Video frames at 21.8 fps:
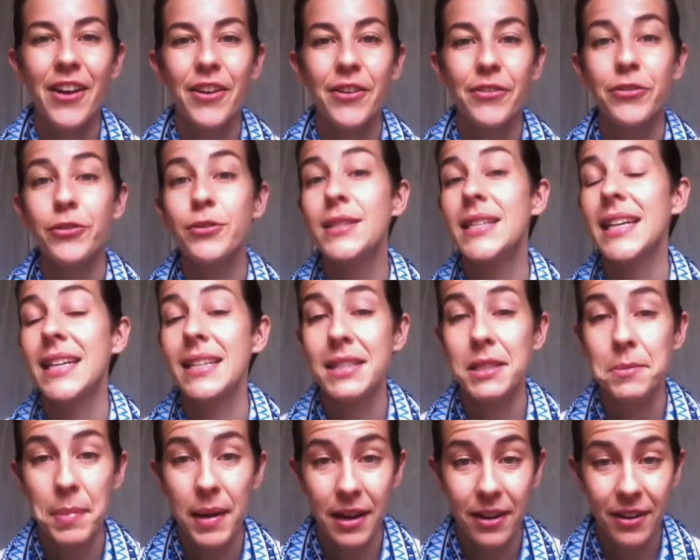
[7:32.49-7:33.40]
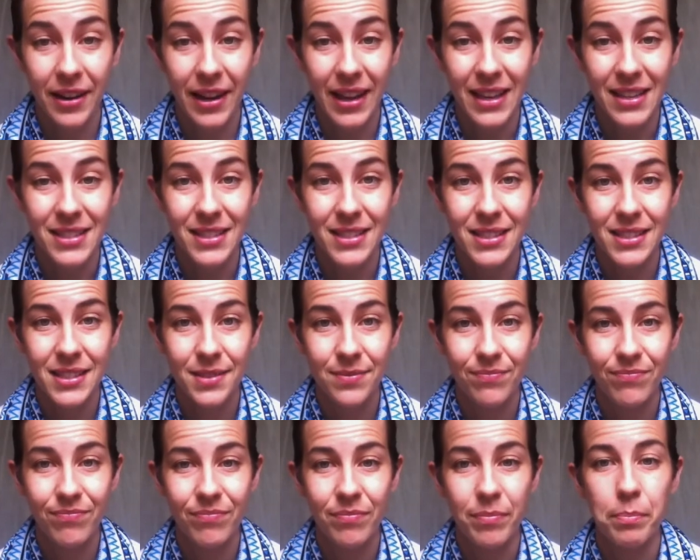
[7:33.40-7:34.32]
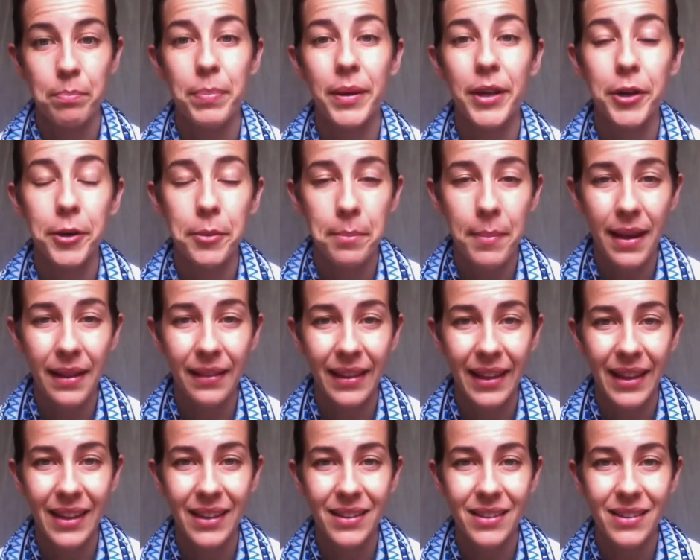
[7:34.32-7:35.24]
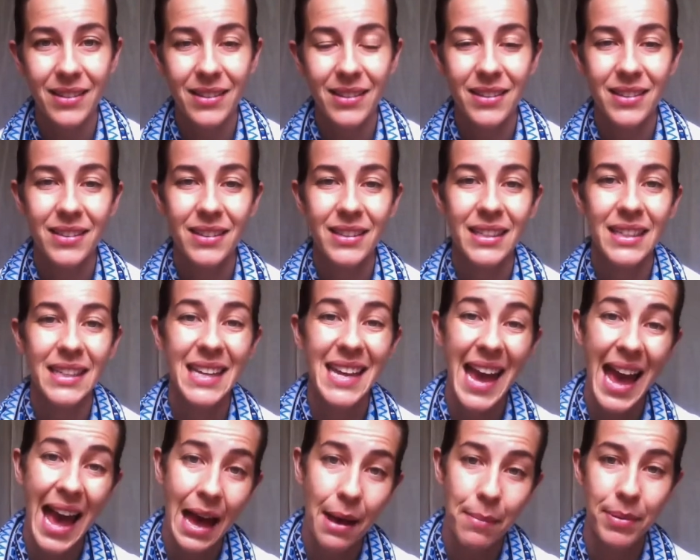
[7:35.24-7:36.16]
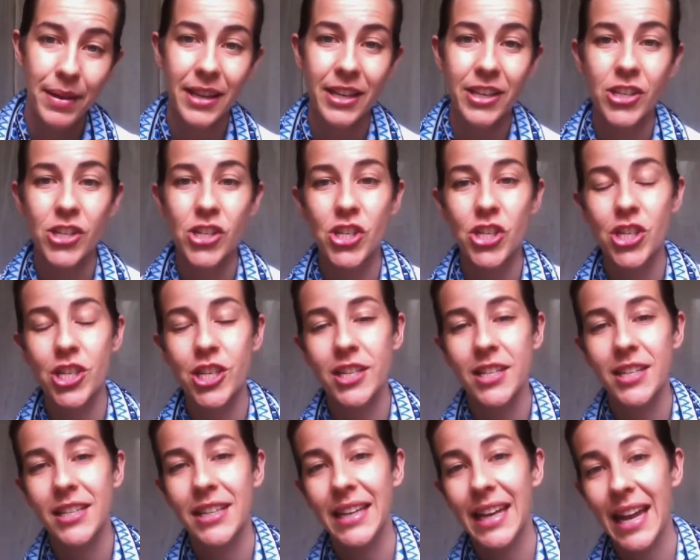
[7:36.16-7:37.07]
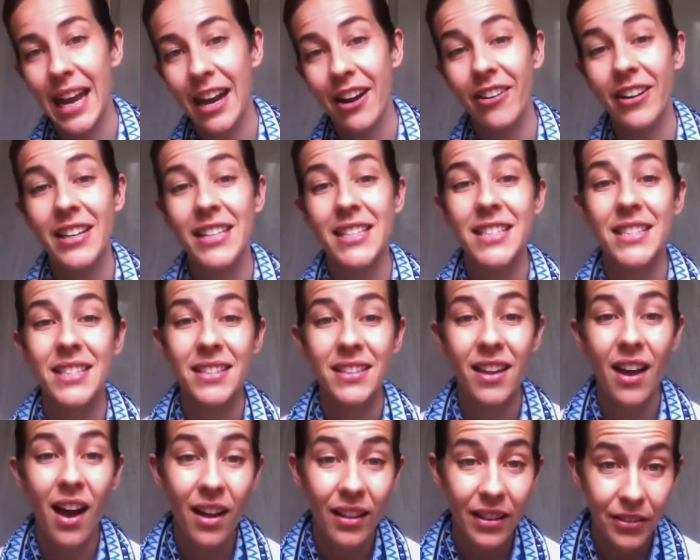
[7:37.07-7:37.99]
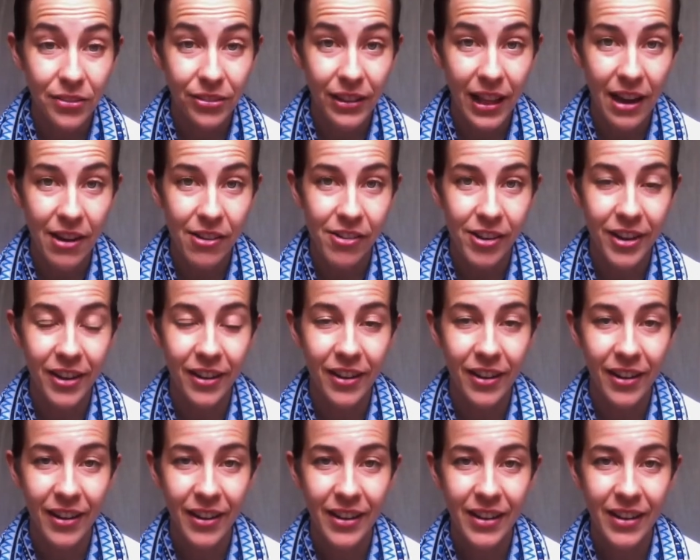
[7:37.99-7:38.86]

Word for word: Foods like asparagus, bitter melon, cabbage, carrots, cauliflower,